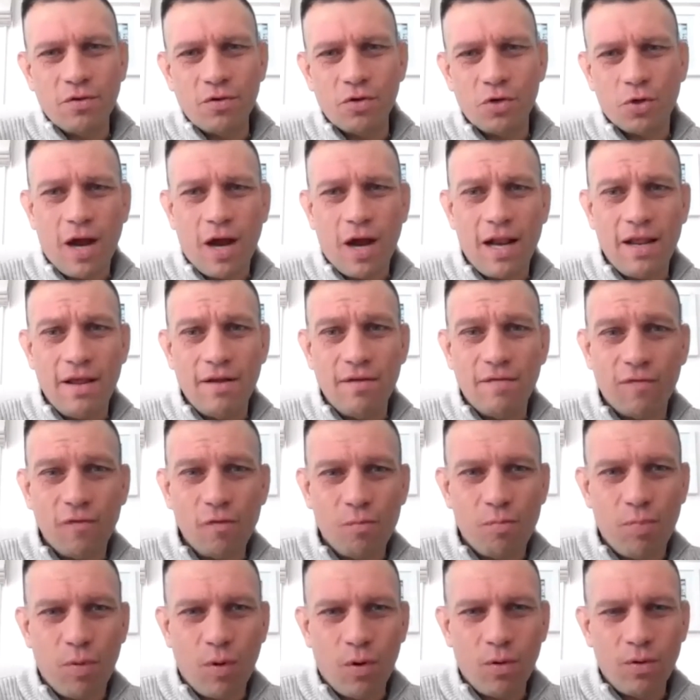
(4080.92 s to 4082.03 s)
to Australian
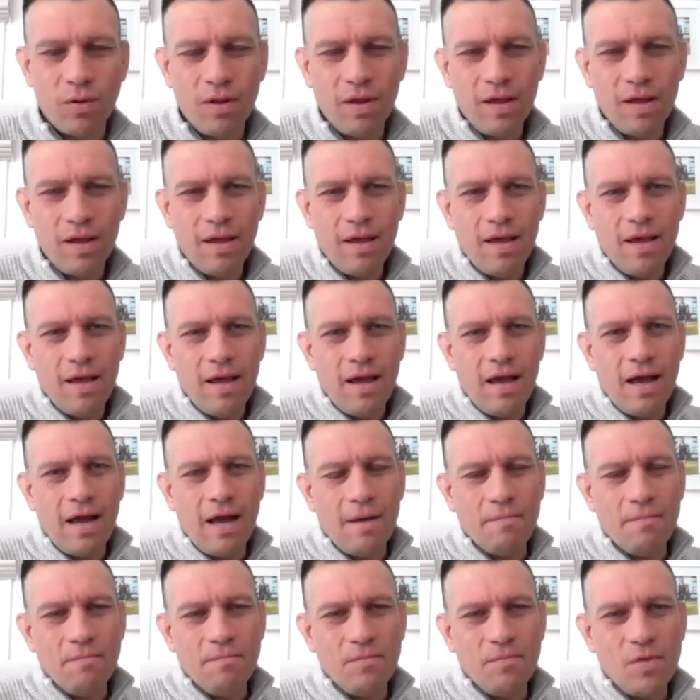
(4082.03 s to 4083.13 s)
football.
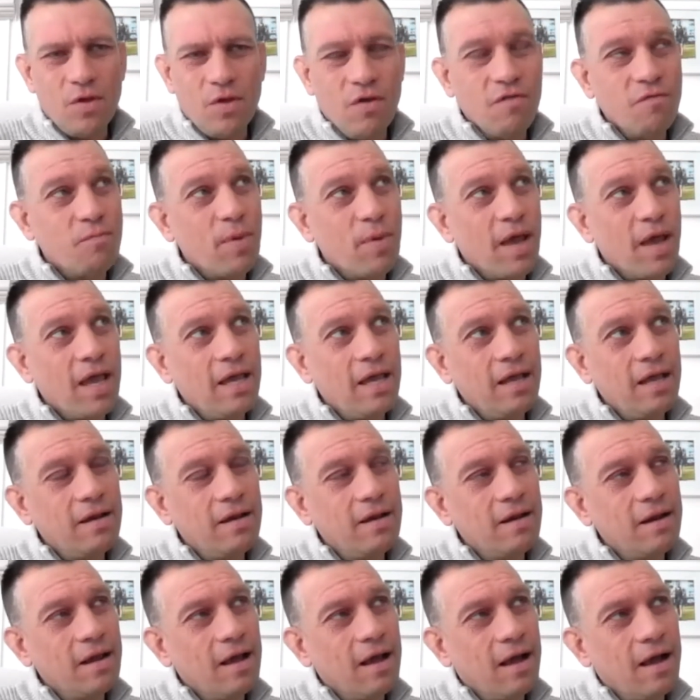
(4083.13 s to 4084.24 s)
You've
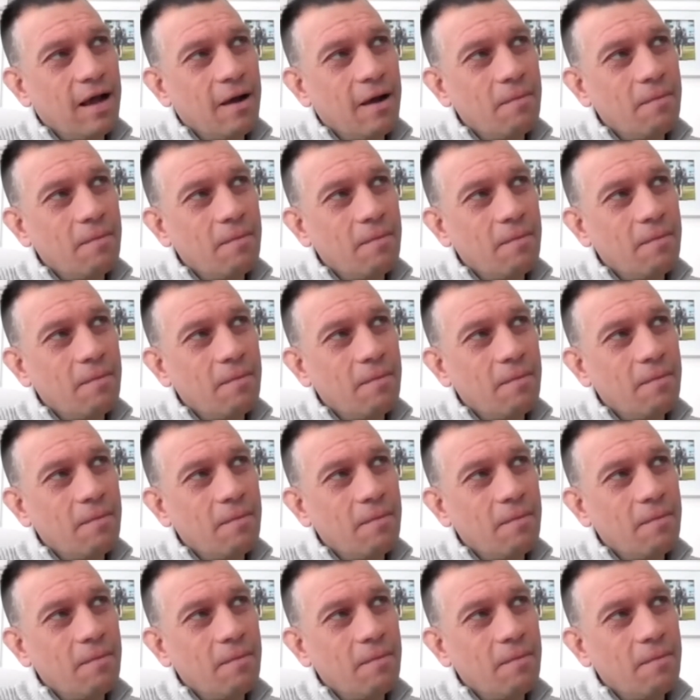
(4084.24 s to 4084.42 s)
been